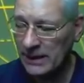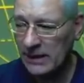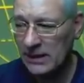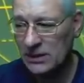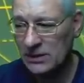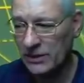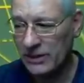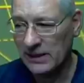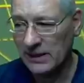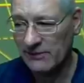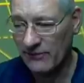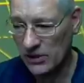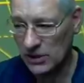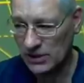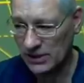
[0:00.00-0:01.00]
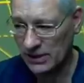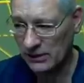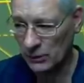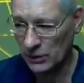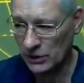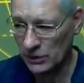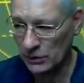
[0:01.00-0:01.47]
So I think the first thing
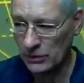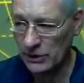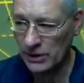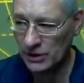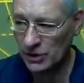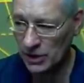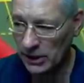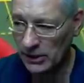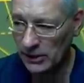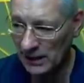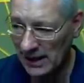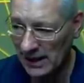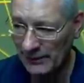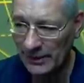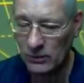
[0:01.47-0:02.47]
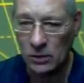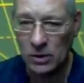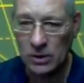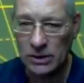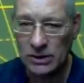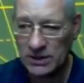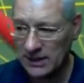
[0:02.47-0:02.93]
we'll do is show you how it
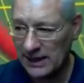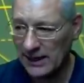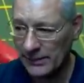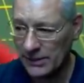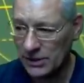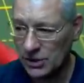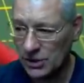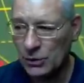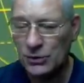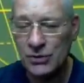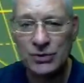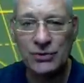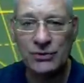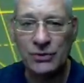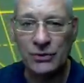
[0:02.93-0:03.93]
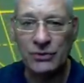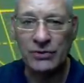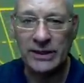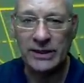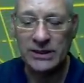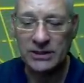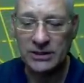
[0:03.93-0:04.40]
works and how it tunes through
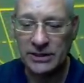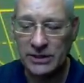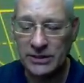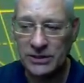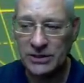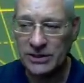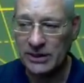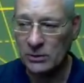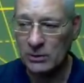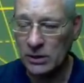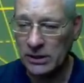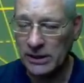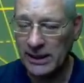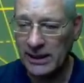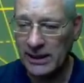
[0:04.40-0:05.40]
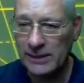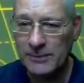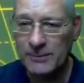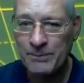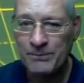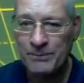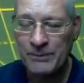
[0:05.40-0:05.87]
things so you can see it working.
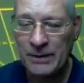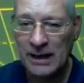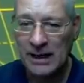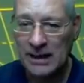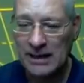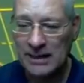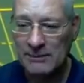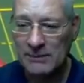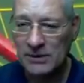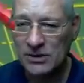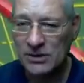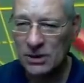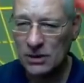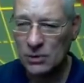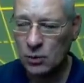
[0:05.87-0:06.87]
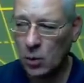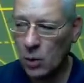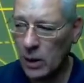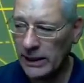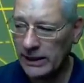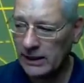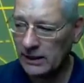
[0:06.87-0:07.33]
Um, just
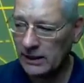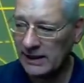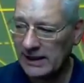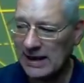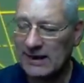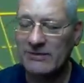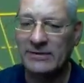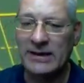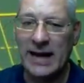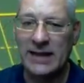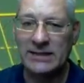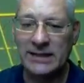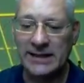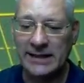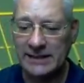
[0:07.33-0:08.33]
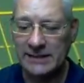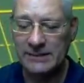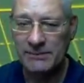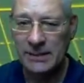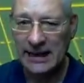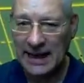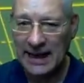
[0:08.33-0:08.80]
one little caveat here.
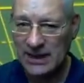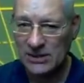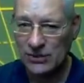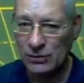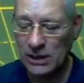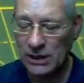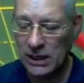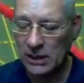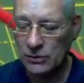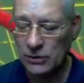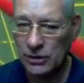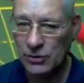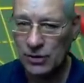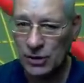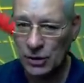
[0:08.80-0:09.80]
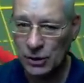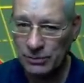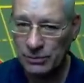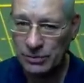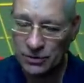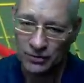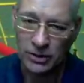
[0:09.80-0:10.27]
As you know,
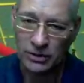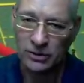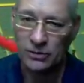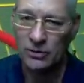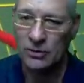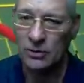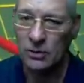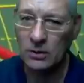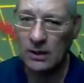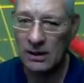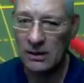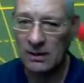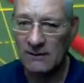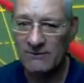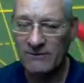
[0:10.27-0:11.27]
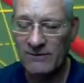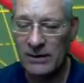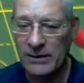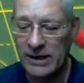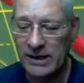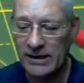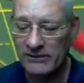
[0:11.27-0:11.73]
YouTube stroke Google are
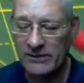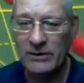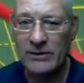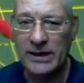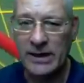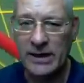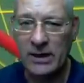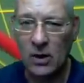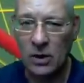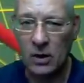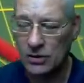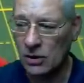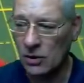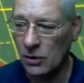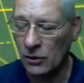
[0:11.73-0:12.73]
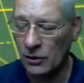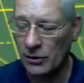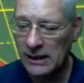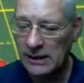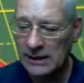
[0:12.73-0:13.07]
very, very hot on